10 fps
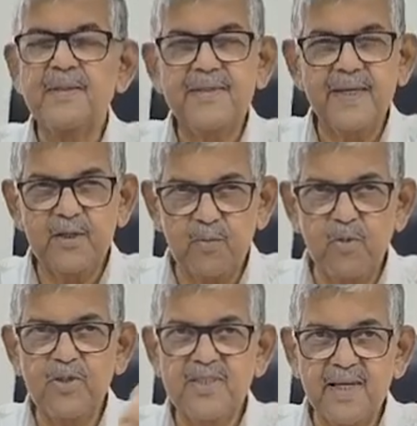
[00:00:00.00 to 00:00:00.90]
take your
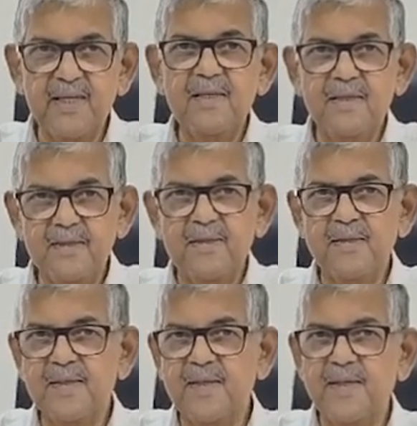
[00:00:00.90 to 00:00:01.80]
motorcycle
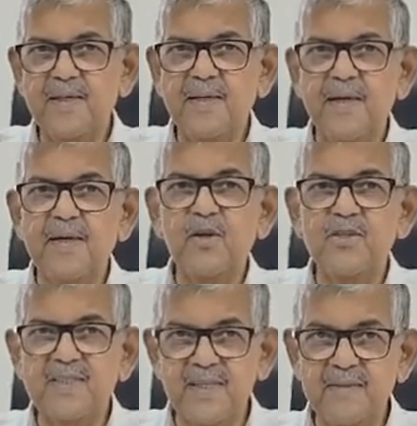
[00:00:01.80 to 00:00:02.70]

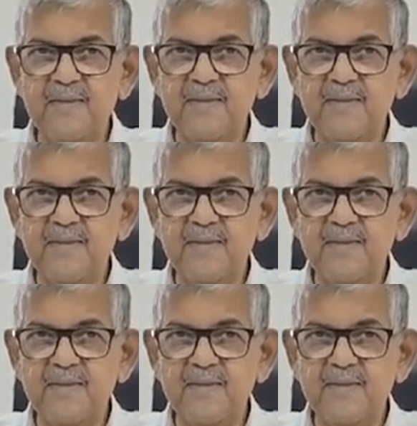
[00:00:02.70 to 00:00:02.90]
across them.